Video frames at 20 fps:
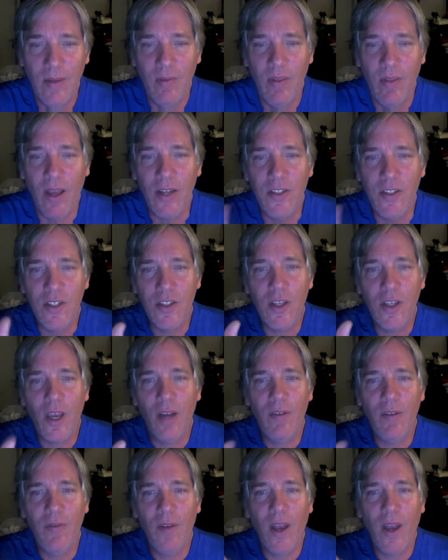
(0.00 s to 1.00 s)
I just got
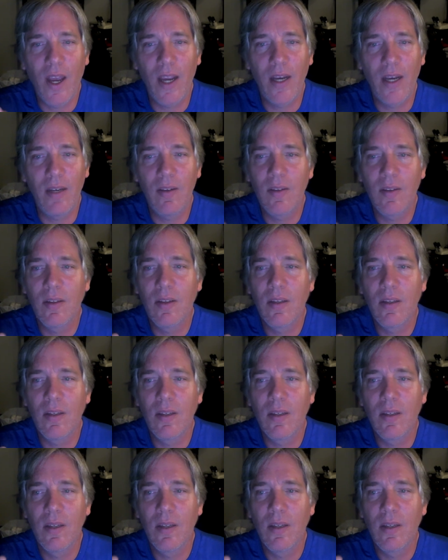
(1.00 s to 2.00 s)
to find
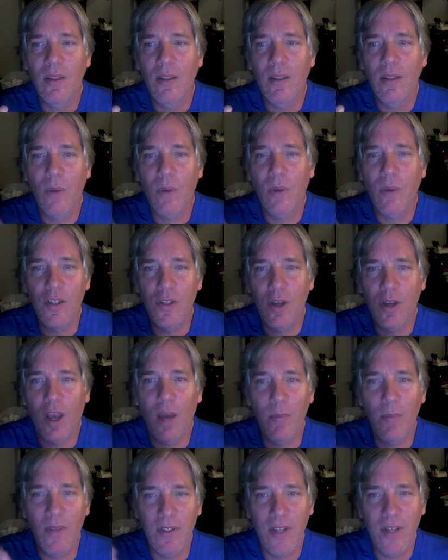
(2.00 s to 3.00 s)
the right
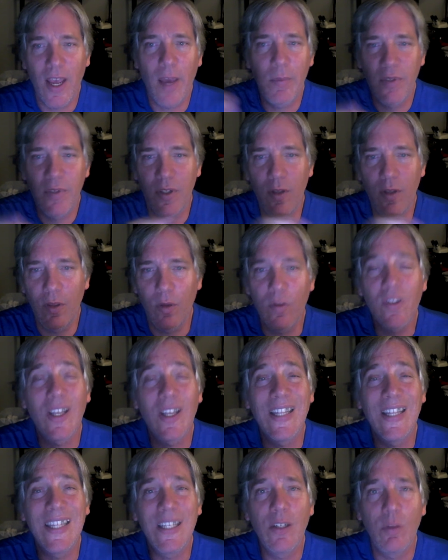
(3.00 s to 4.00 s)
job that taps into those a
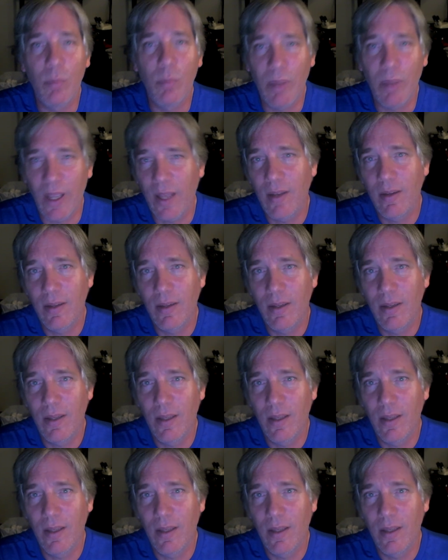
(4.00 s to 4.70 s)
little bit.